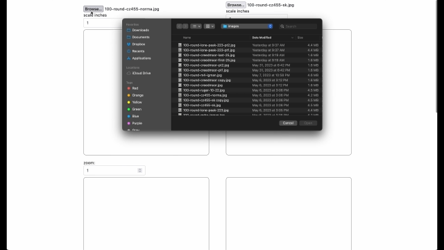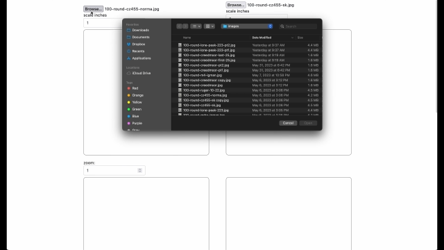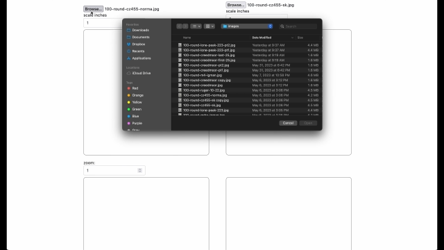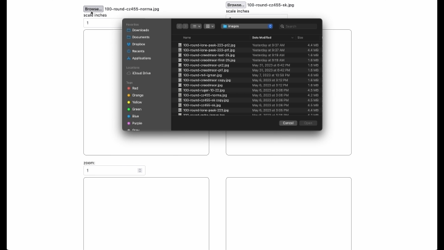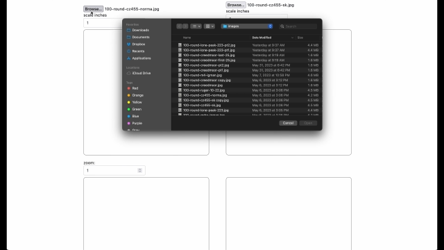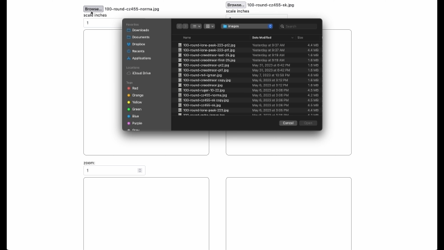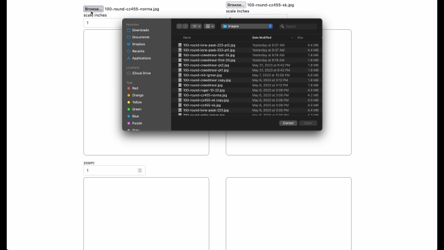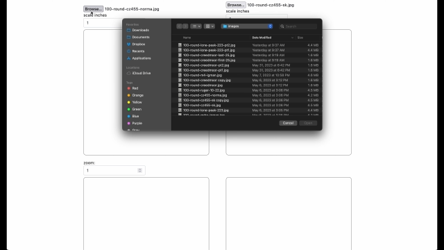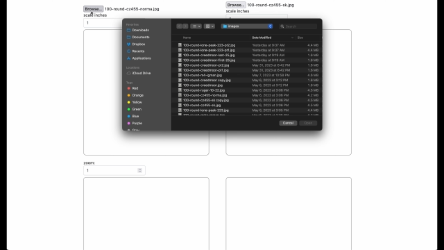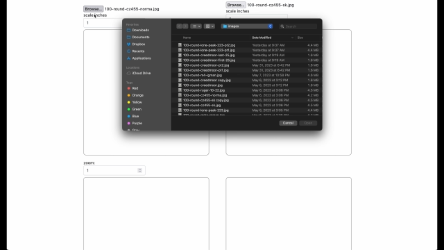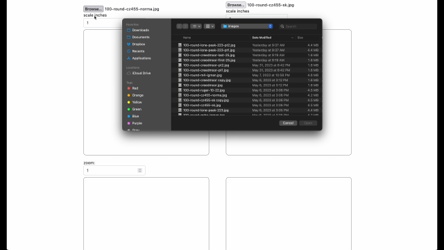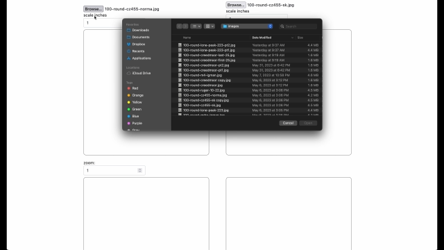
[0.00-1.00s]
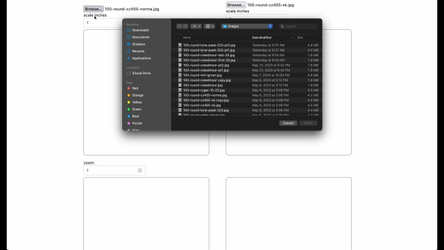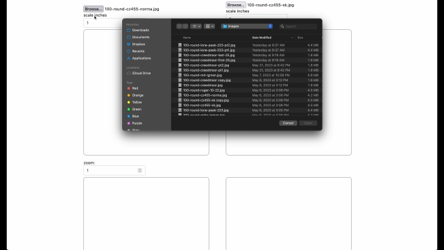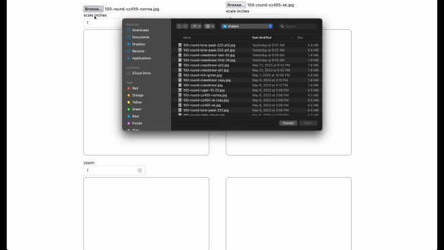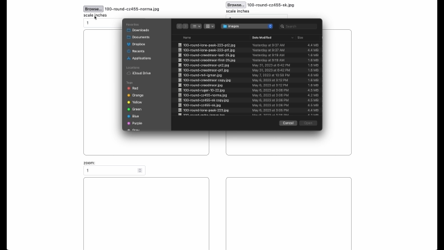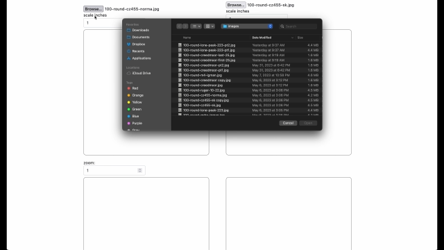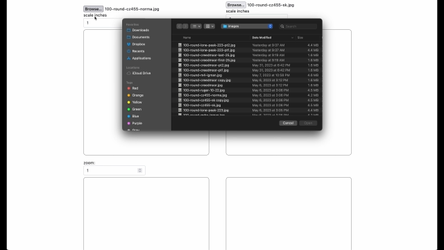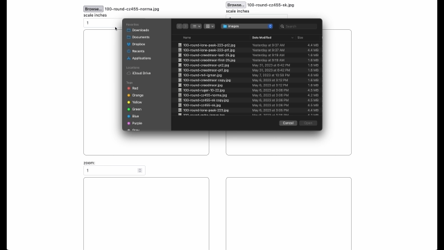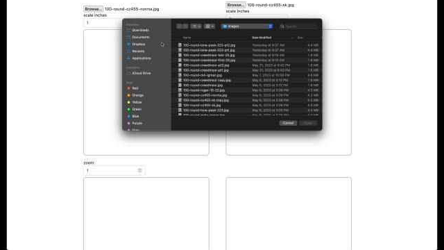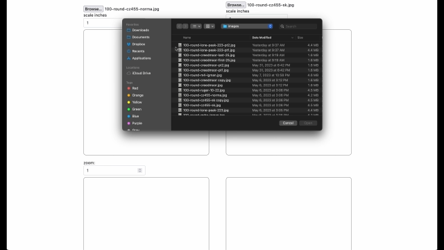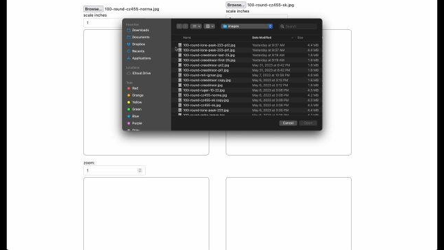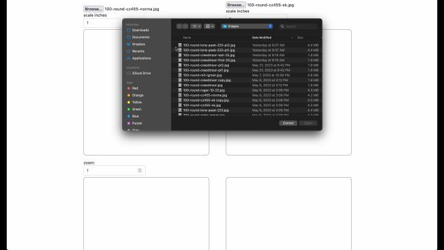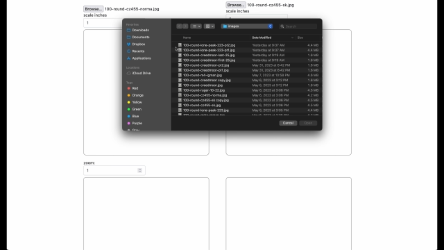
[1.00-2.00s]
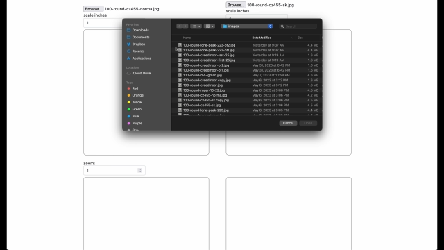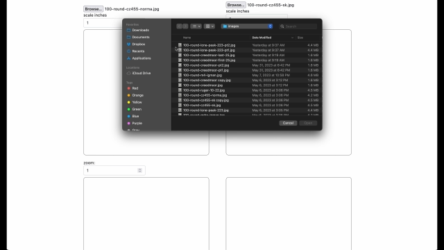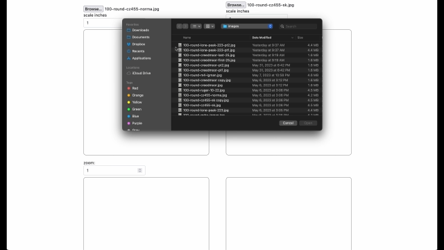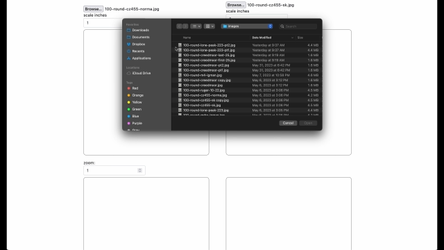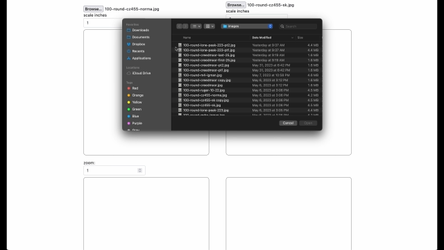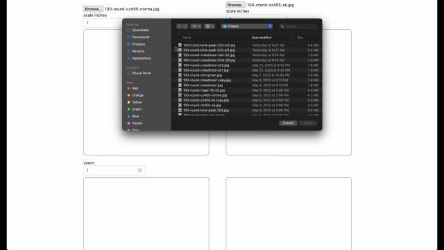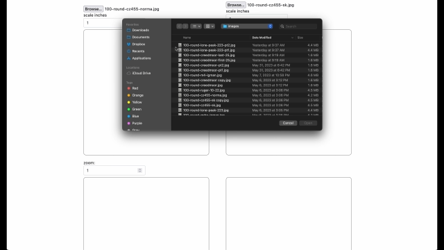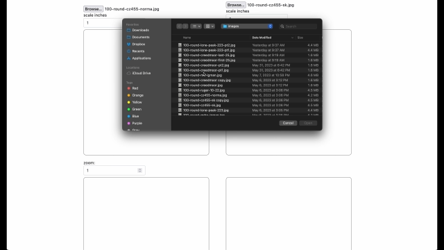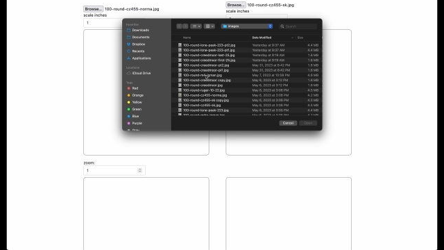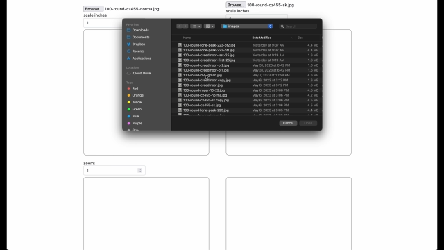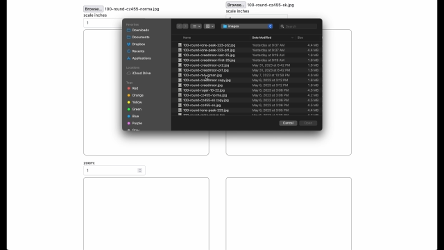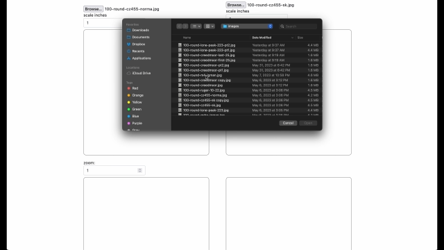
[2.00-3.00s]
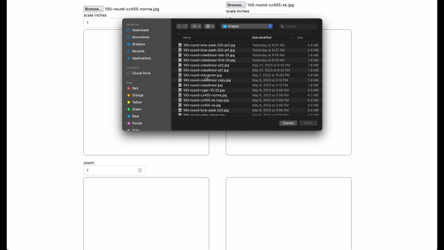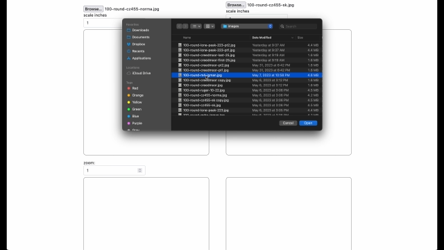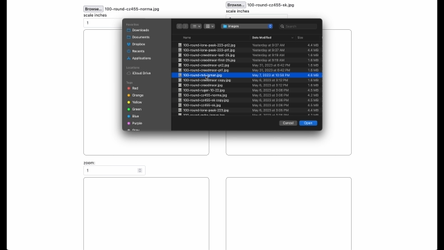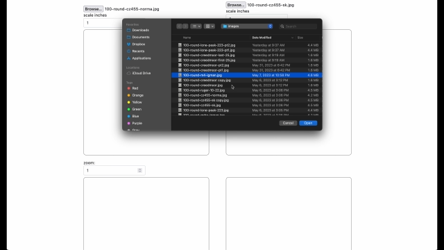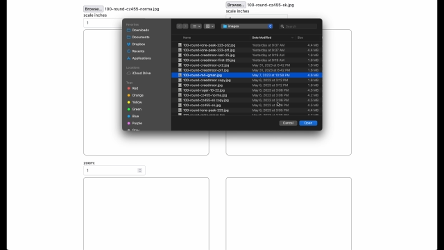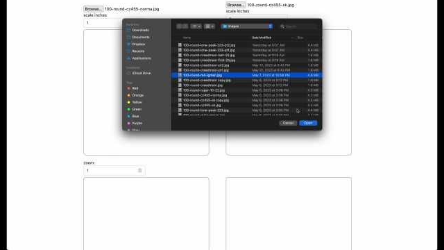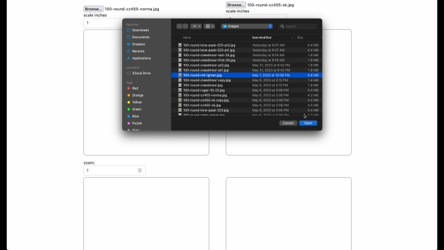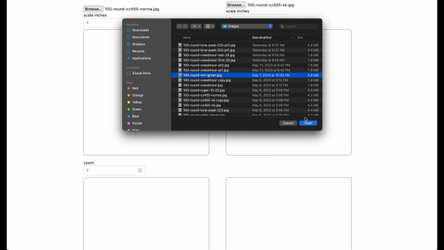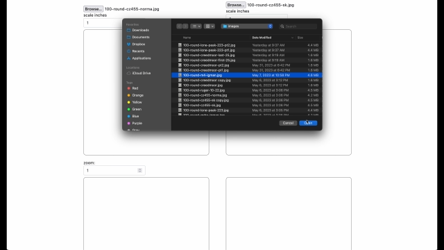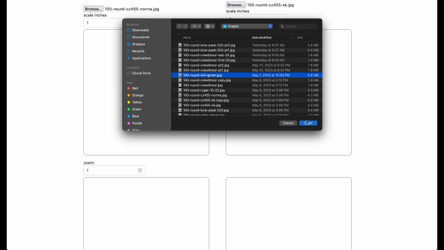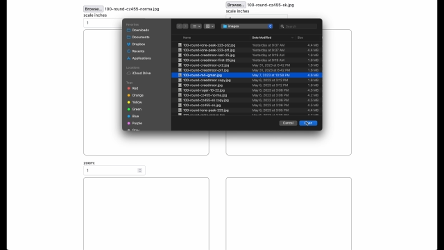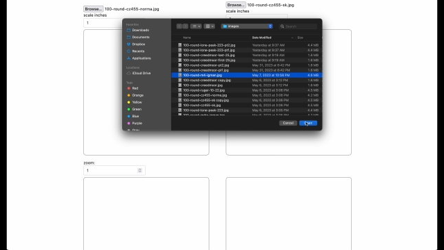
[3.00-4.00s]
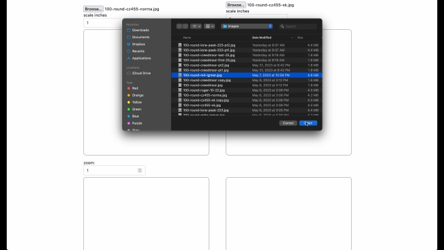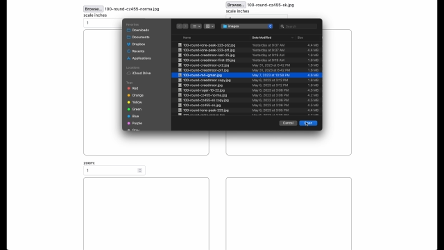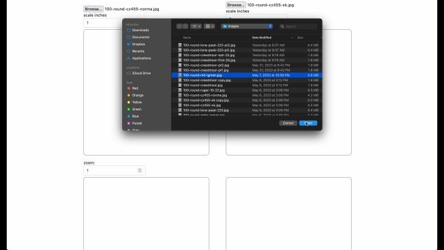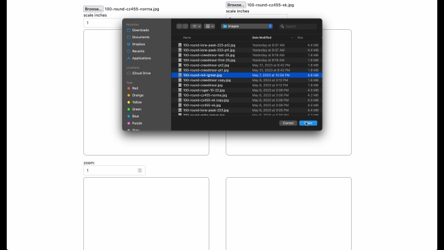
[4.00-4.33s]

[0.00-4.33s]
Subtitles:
[unreadable: no face in view]